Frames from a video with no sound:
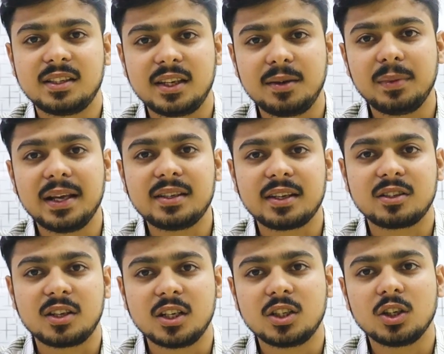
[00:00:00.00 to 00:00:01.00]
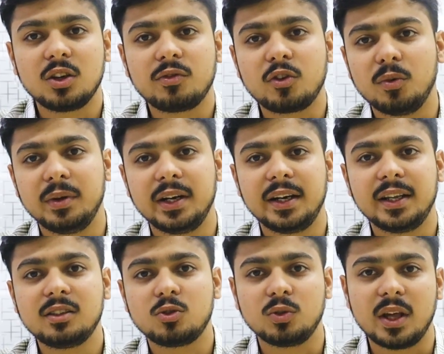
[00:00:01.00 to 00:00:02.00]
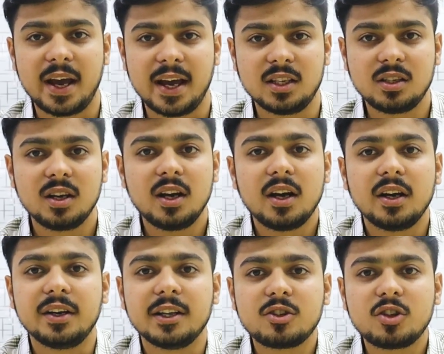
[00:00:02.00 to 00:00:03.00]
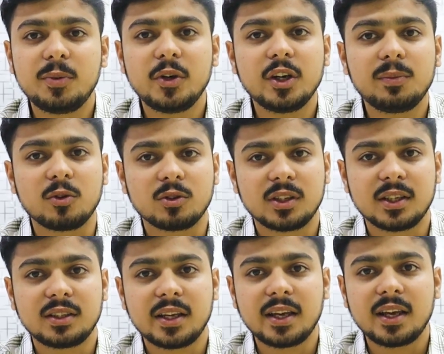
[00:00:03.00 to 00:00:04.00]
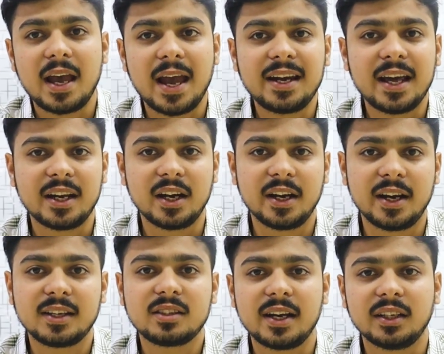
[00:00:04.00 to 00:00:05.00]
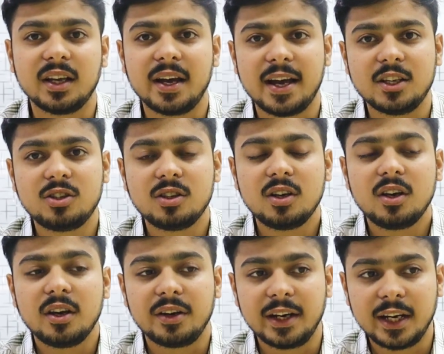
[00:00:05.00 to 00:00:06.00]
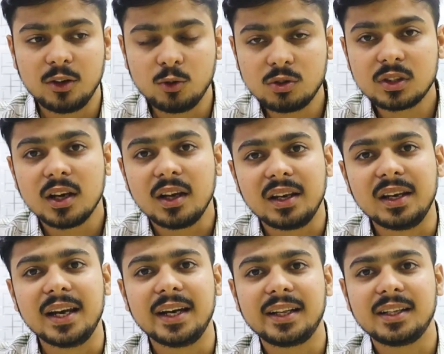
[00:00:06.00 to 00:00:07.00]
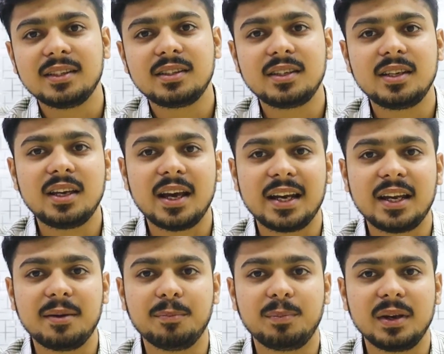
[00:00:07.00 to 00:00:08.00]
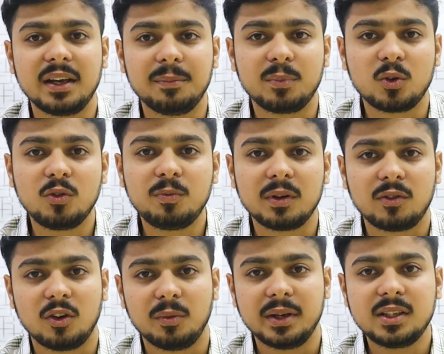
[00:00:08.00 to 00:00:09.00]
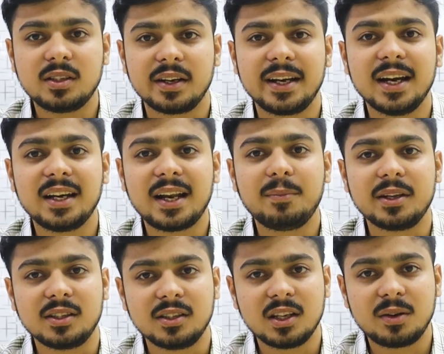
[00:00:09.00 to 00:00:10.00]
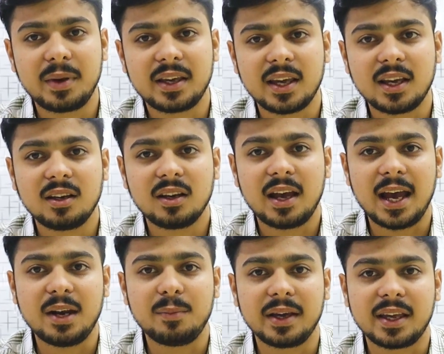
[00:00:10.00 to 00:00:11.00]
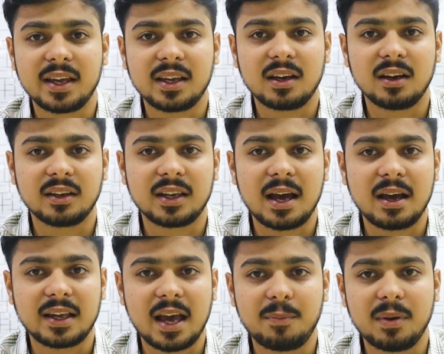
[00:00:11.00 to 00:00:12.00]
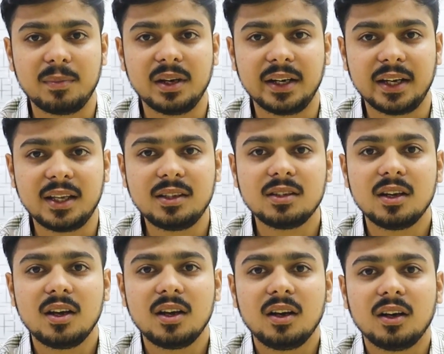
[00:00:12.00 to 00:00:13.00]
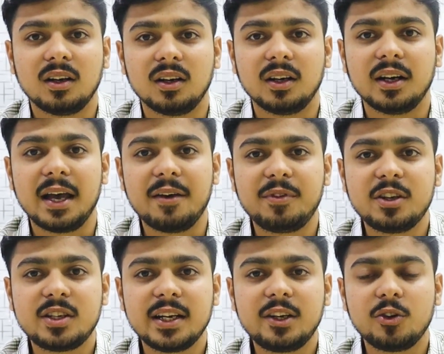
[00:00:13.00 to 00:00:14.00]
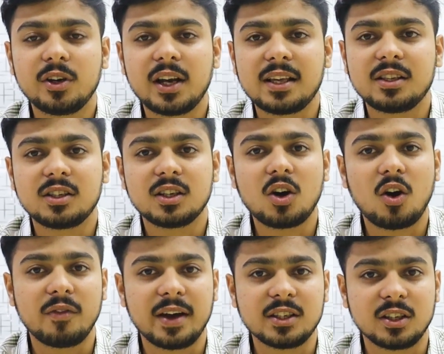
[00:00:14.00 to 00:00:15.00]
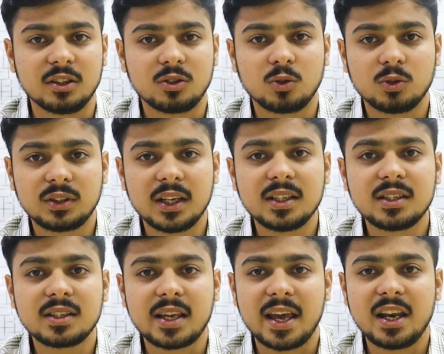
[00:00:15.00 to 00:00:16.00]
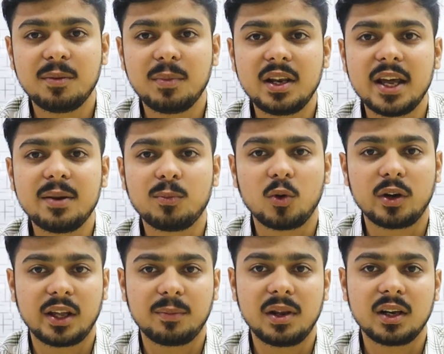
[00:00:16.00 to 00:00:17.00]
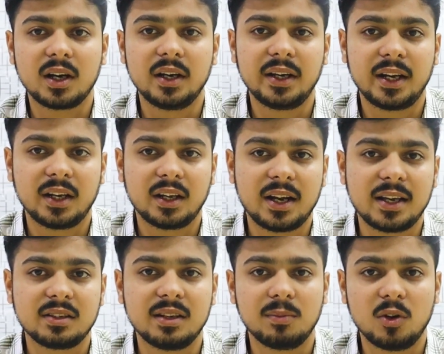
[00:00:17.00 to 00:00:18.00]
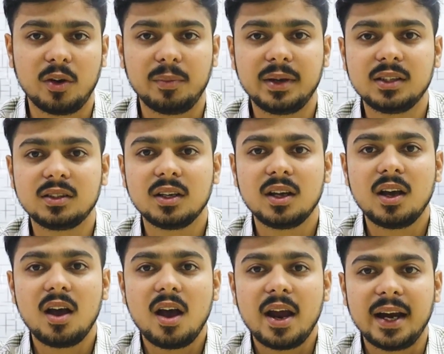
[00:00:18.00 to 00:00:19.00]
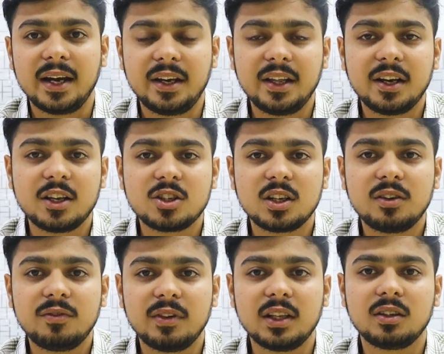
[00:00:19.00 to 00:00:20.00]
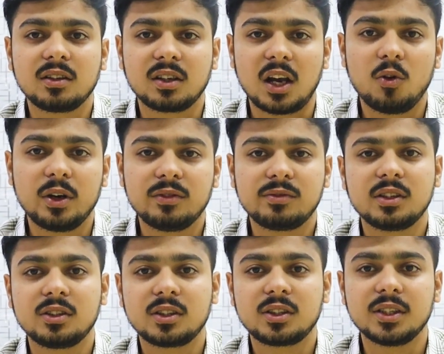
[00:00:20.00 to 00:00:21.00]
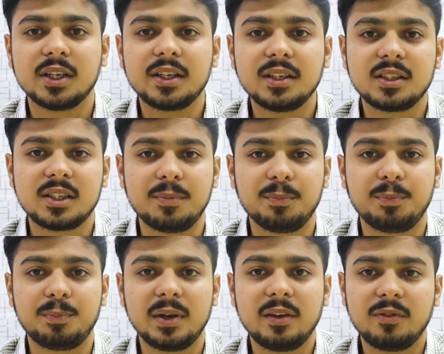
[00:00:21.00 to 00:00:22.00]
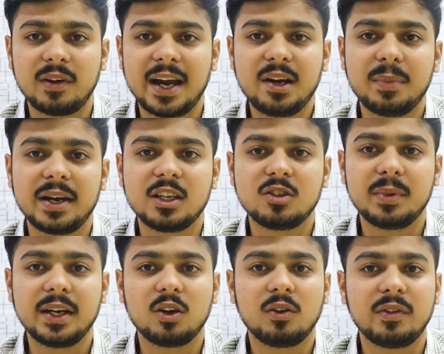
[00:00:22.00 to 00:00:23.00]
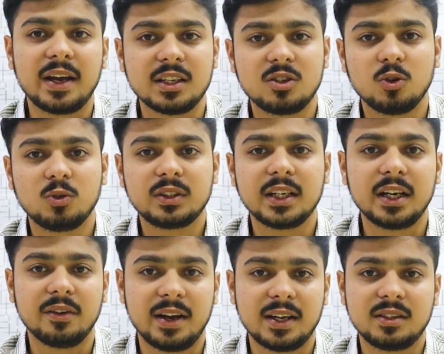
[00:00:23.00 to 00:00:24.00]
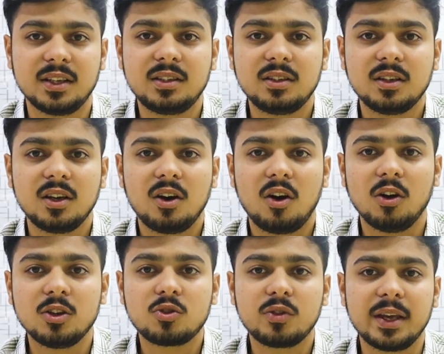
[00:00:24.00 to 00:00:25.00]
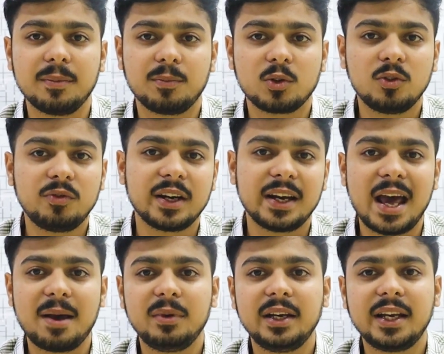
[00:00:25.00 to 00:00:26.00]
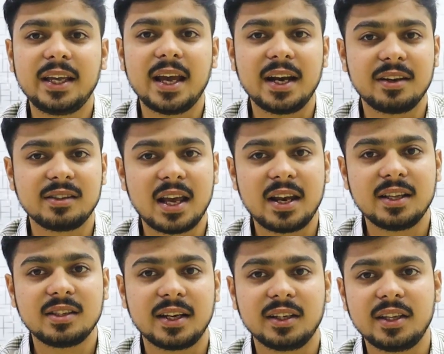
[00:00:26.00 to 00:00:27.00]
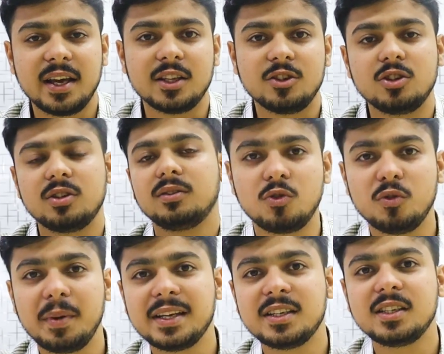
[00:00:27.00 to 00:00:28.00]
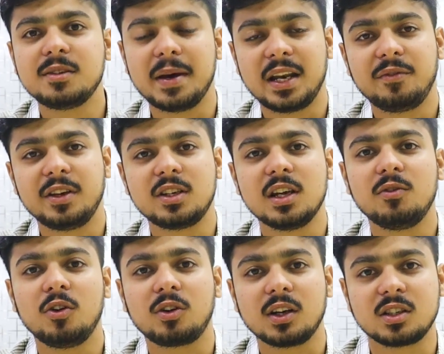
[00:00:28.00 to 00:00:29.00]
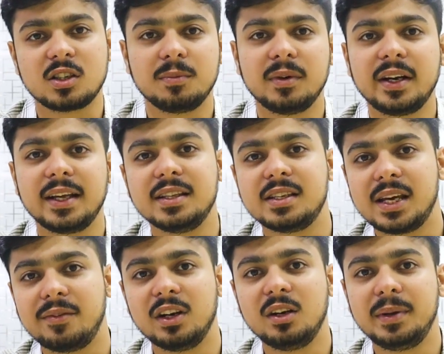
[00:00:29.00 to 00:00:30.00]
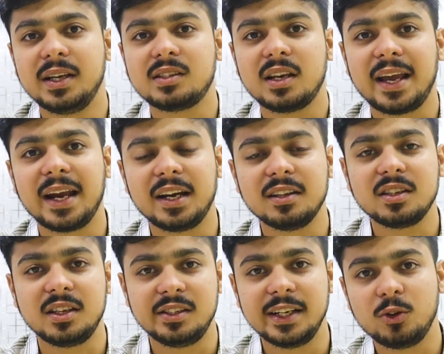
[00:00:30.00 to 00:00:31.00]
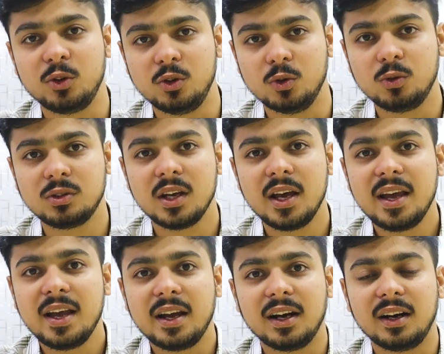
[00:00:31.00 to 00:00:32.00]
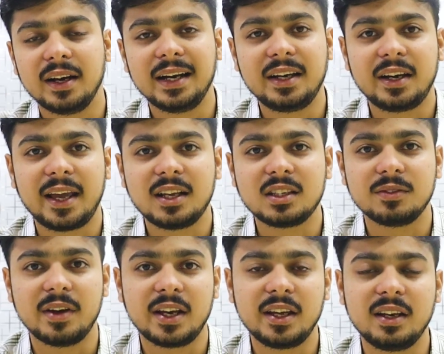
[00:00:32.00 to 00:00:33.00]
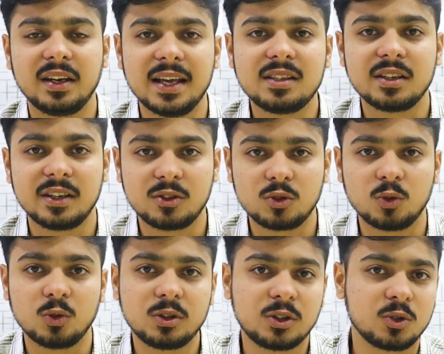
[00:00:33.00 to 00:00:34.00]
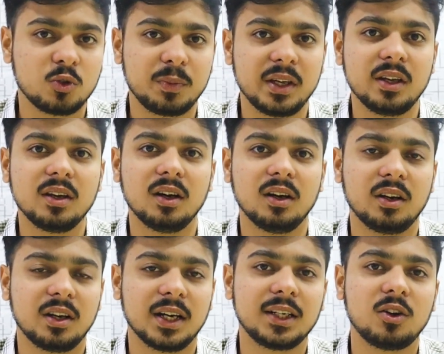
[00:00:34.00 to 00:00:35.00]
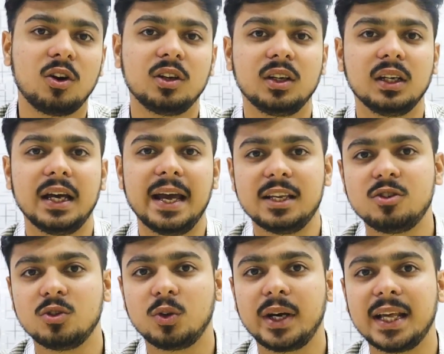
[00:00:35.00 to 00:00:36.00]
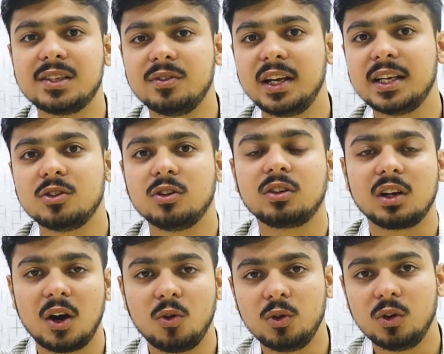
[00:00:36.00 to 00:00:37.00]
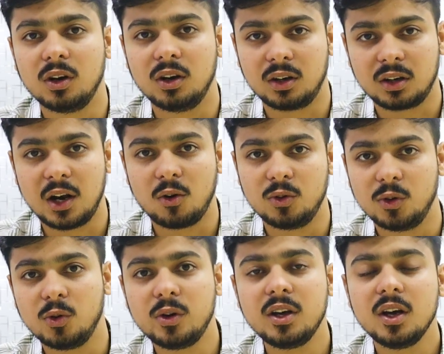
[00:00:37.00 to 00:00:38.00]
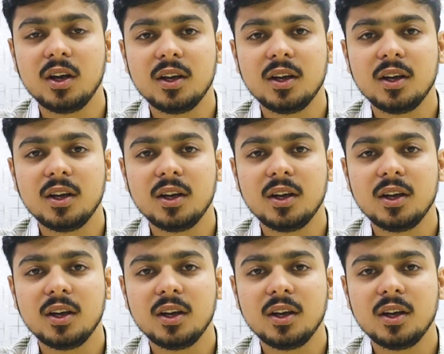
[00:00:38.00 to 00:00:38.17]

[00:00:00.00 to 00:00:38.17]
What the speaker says: seamless extension of Kubernetes to the edge, distributed processing and analytics at the edge, reduced latency and improved performance, real-time decision making and making capabilities, efficient utilization of edge resources, scalable and portable containerized deployments, integration with cloud infrastructure, simplified management of edge nodes and devices. Also improve reliability and resilience at the edge. KubeEdge is beneficial for customer in several ways. Like it is easy to use, it takes very less resource to be run on edge node as well as on cloud node.